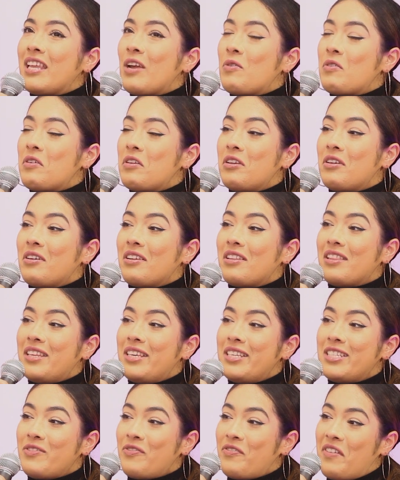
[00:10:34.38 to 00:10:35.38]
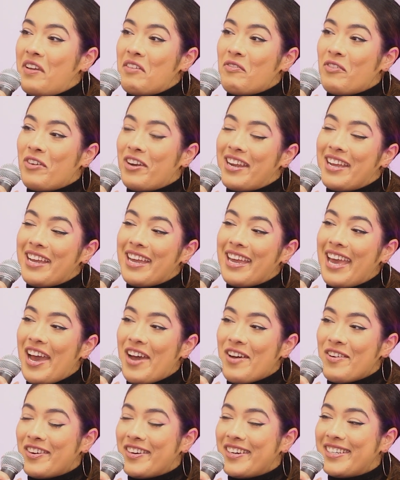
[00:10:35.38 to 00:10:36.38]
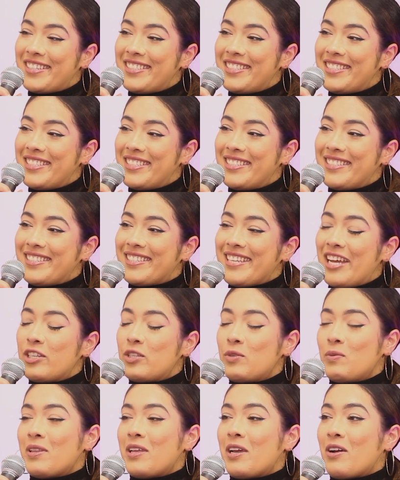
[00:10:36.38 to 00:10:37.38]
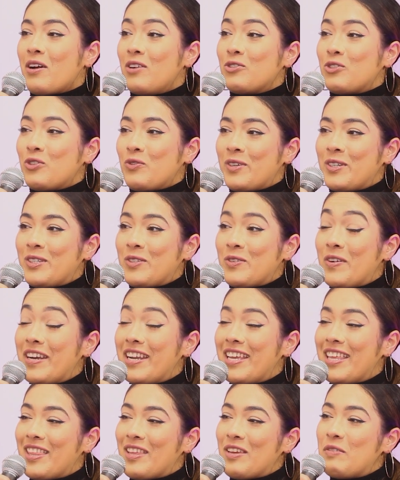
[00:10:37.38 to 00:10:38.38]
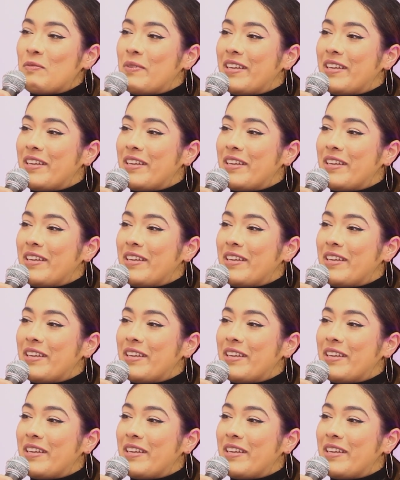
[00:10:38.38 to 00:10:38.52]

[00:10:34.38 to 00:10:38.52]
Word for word: like, one of your least favorite encounters? Not to be, like, controversial or anything.